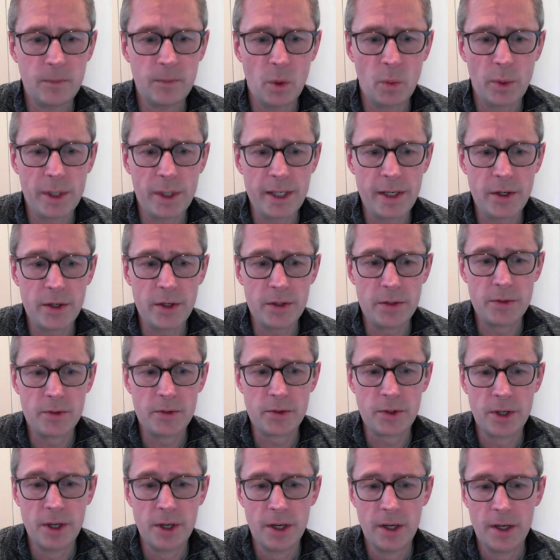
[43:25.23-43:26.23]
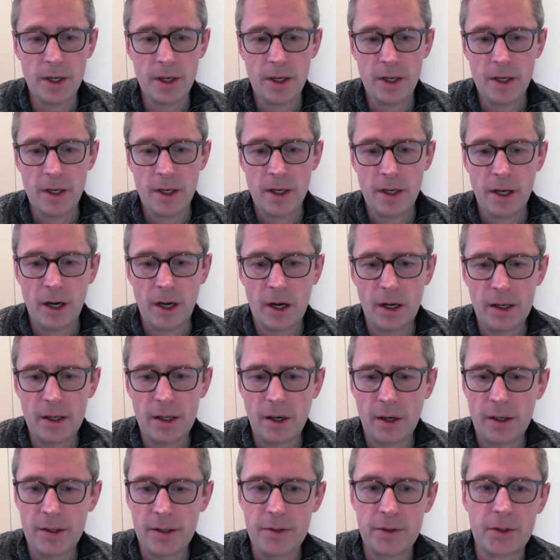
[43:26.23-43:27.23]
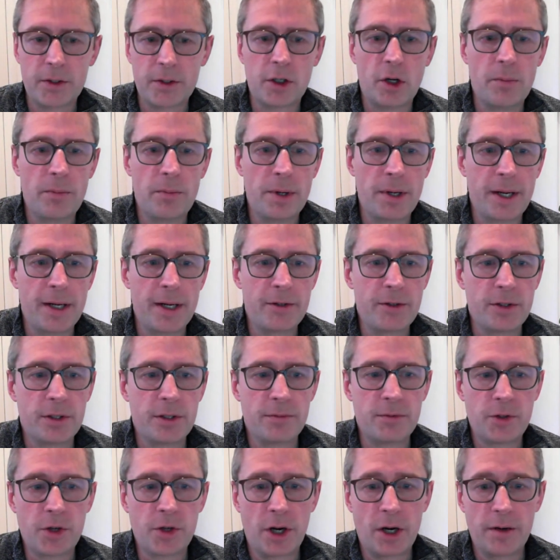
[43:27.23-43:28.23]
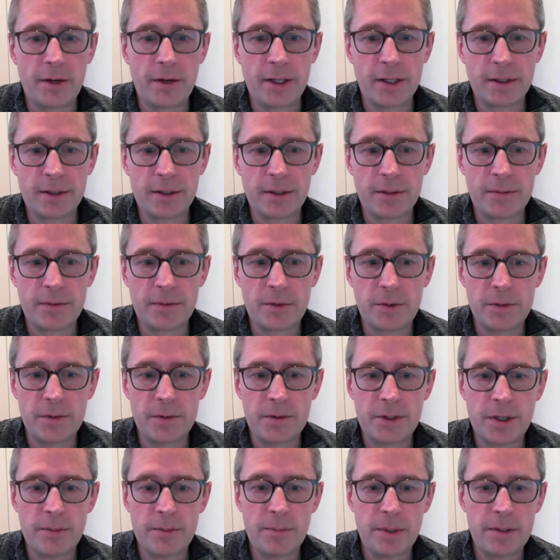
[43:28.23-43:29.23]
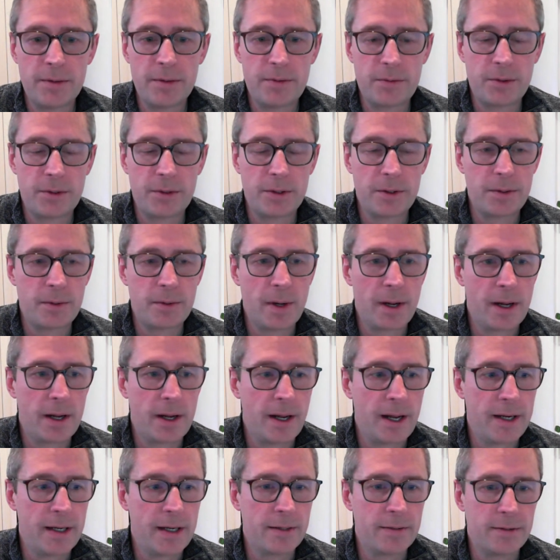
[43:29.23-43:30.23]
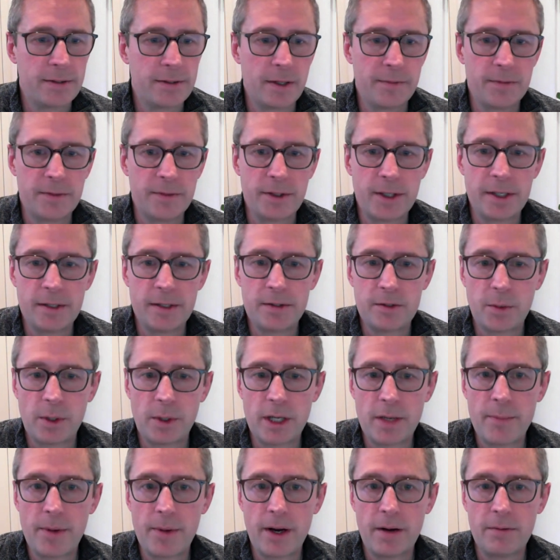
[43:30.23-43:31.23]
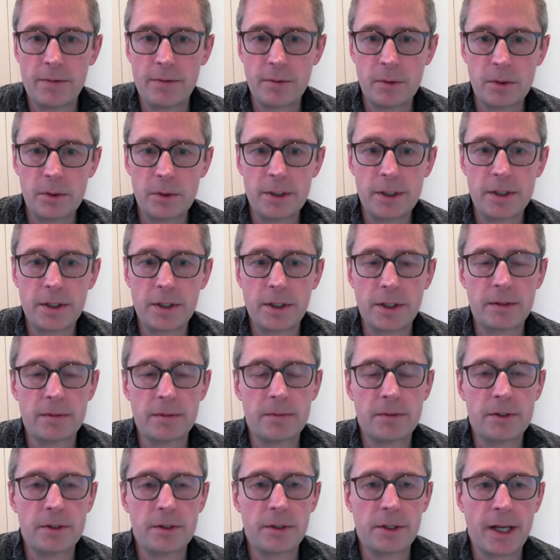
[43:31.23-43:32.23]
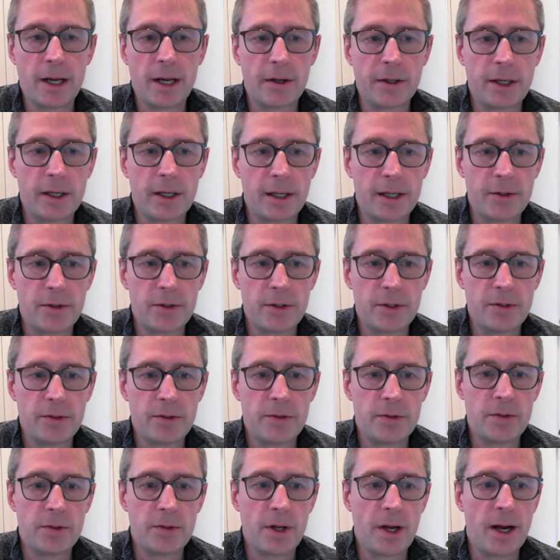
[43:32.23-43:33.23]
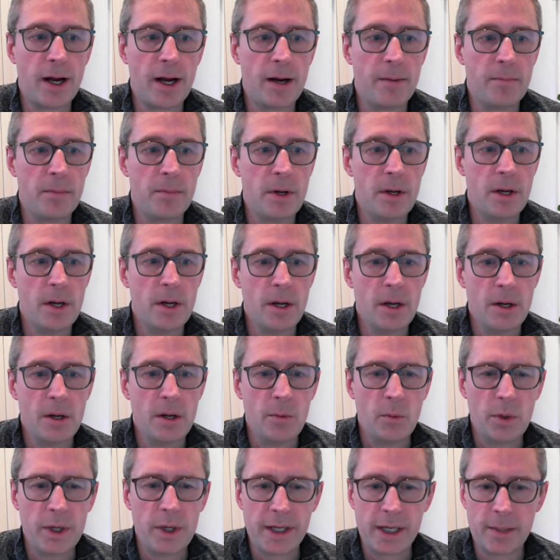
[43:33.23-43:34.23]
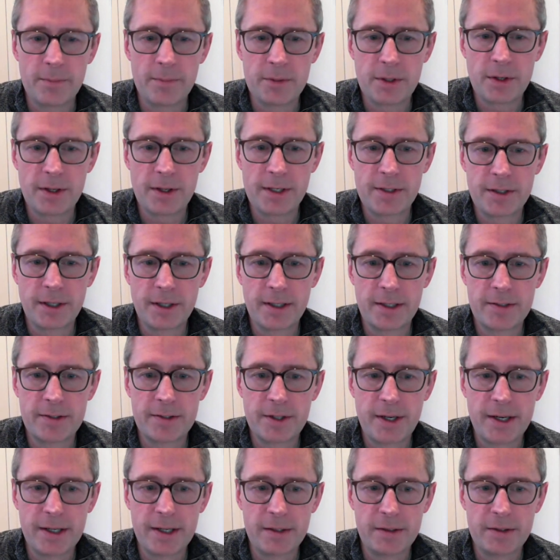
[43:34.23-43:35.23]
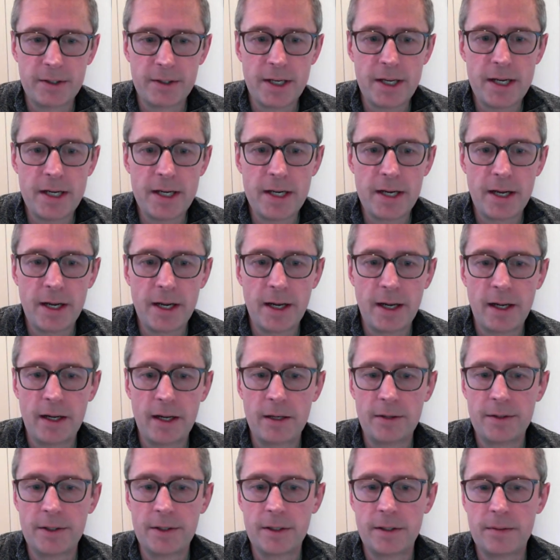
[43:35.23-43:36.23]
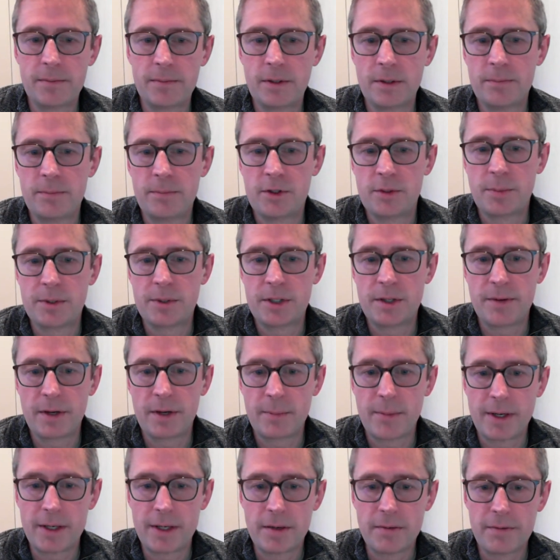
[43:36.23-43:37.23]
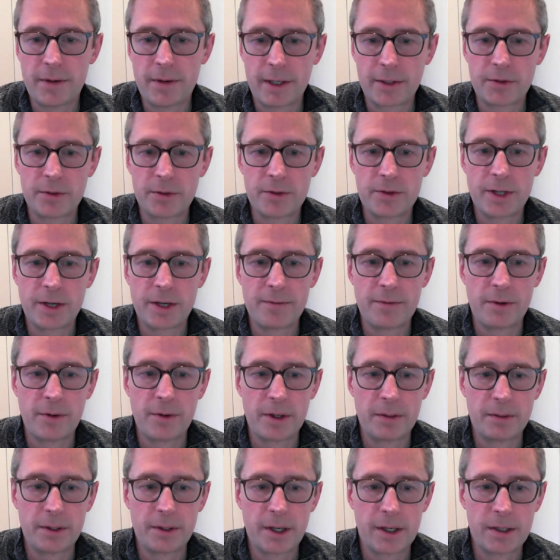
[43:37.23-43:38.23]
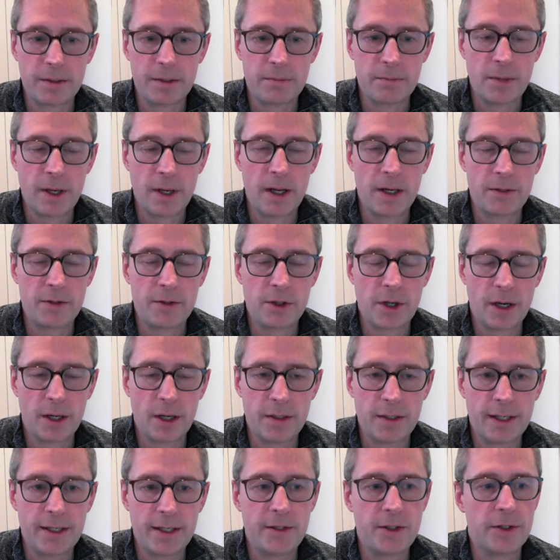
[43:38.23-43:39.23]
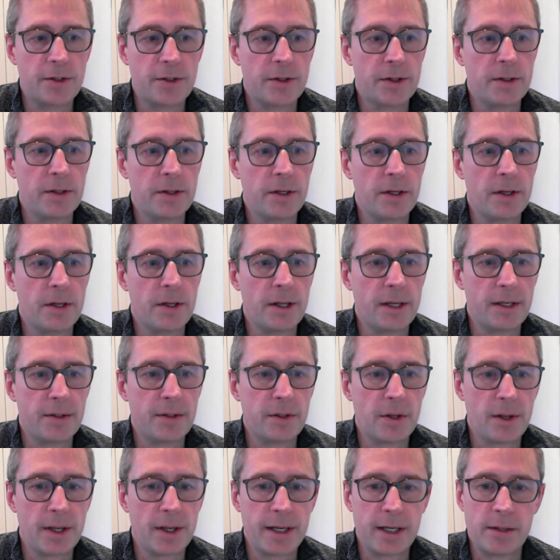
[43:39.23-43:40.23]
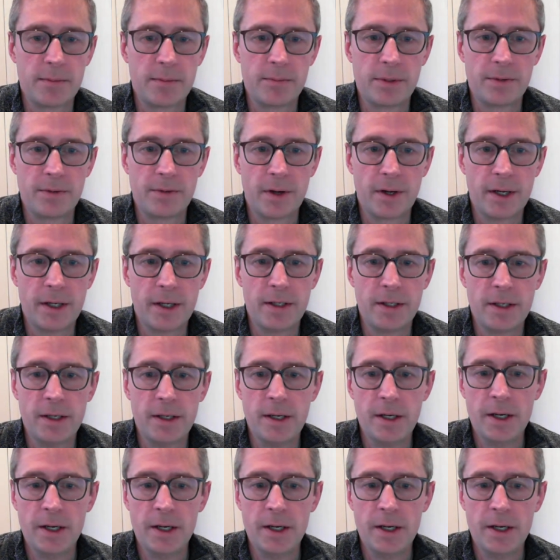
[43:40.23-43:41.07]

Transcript: We use either a combination of charring through the timber through AS 1720 Part 4. You can do calculations. When it comes to things like CLT, the specific manufacturers have their own kind of char data and things that they can provide.